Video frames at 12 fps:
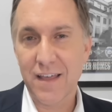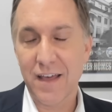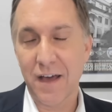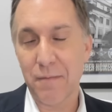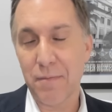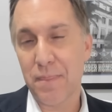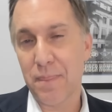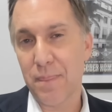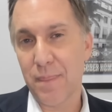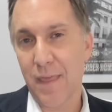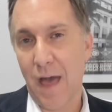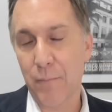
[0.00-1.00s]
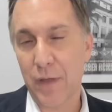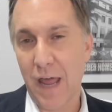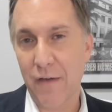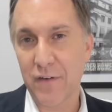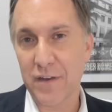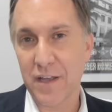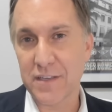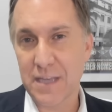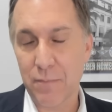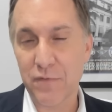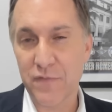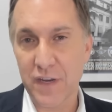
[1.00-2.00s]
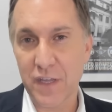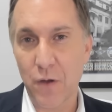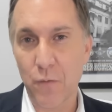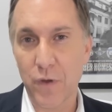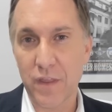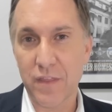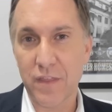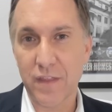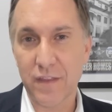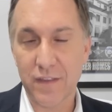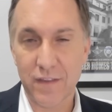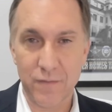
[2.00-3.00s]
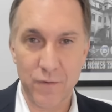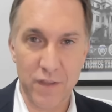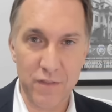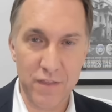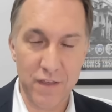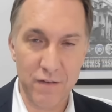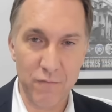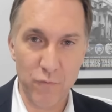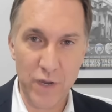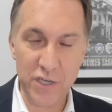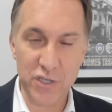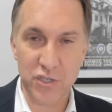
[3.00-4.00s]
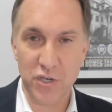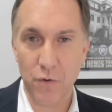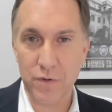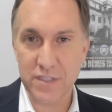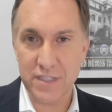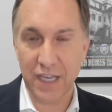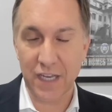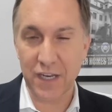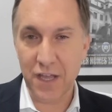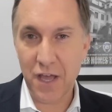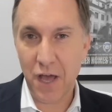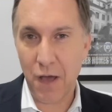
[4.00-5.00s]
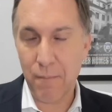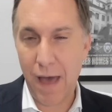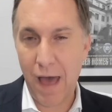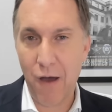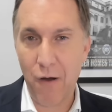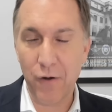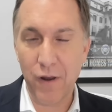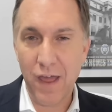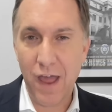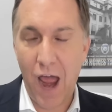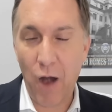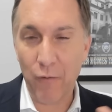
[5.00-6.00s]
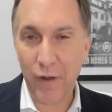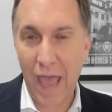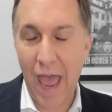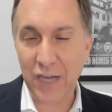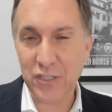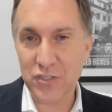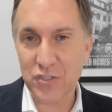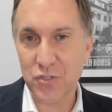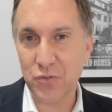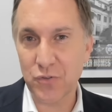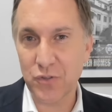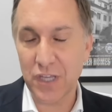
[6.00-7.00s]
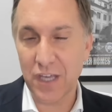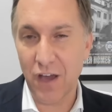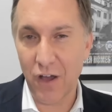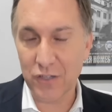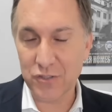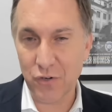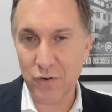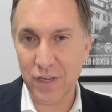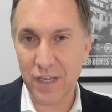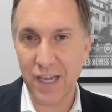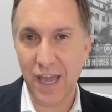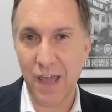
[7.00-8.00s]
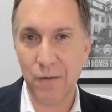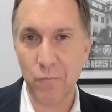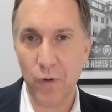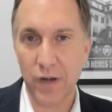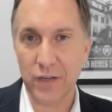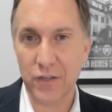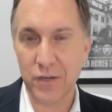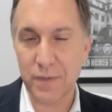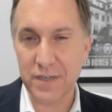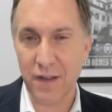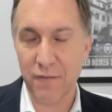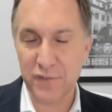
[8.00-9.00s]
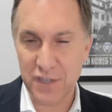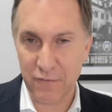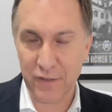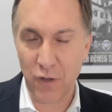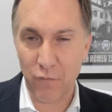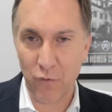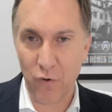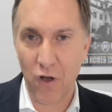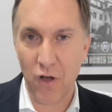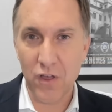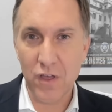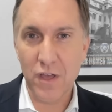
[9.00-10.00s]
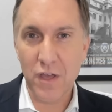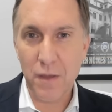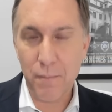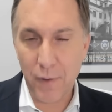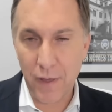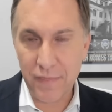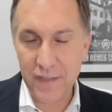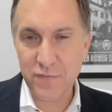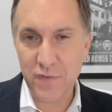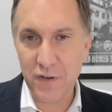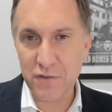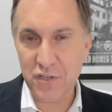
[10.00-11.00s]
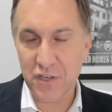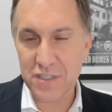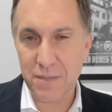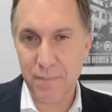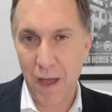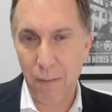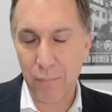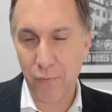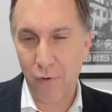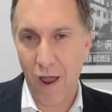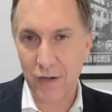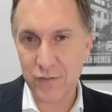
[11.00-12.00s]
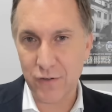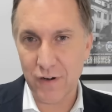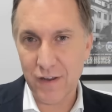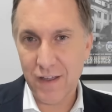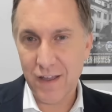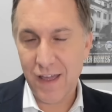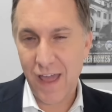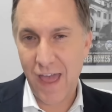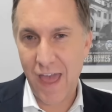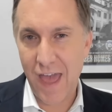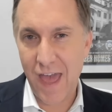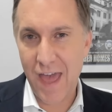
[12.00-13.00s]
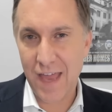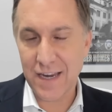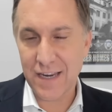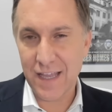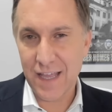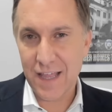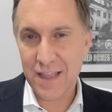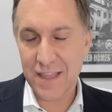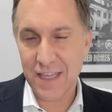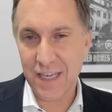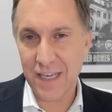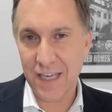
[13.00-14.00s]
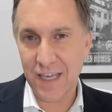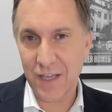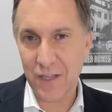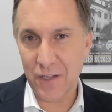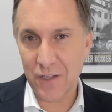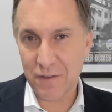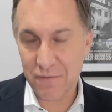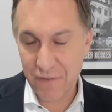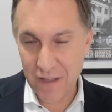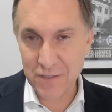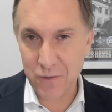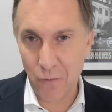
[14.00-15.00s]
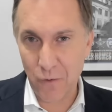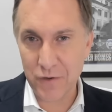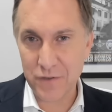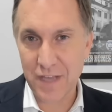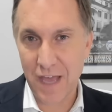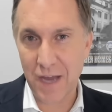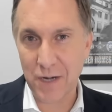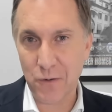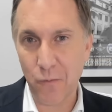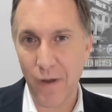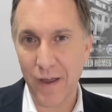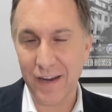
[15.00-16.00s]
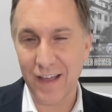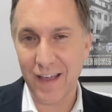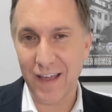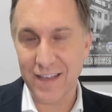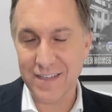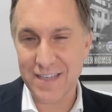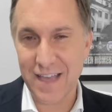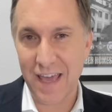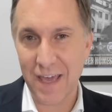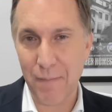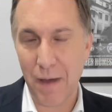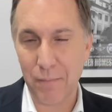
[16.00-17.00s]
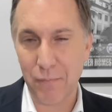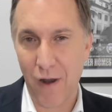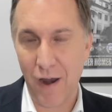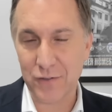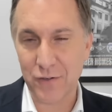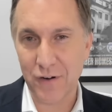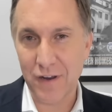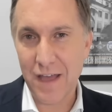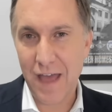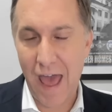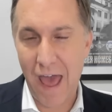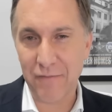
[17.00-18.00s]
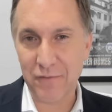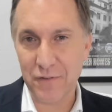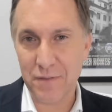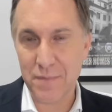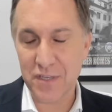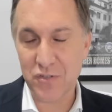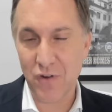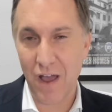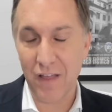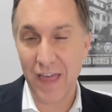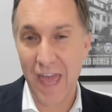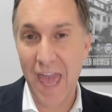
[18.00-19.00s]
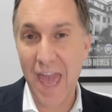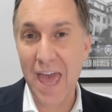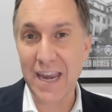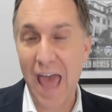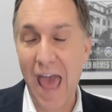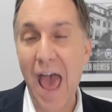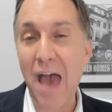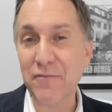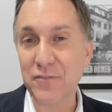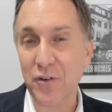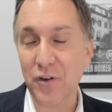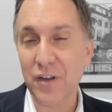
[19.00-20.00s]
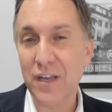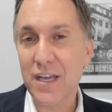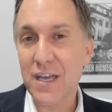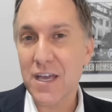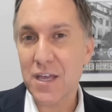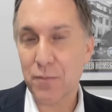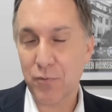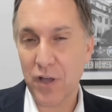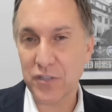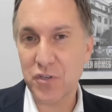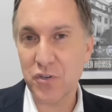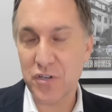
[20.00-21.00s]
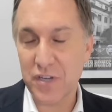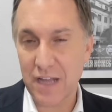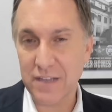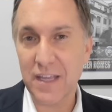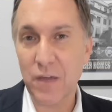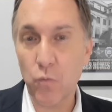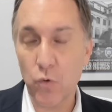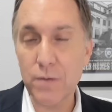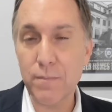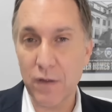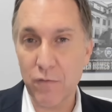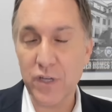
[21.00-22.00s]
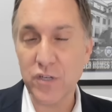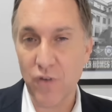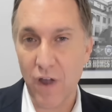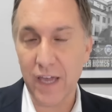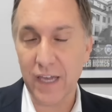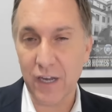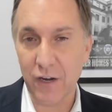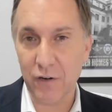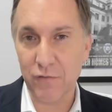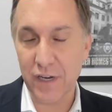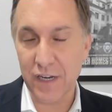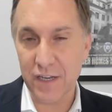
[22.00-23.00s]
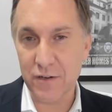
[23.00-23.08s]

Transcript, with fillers: Uh, I'm going to have a, a, separate video with with uh, Rich Schoenstein about our reactions to the hung jury and what could have been done differently overall. But this video is just about Proctor, and the defense lawyers had quite a say about Proctor after the mistrial and after the prosecution announced they would be retrying Karen Read.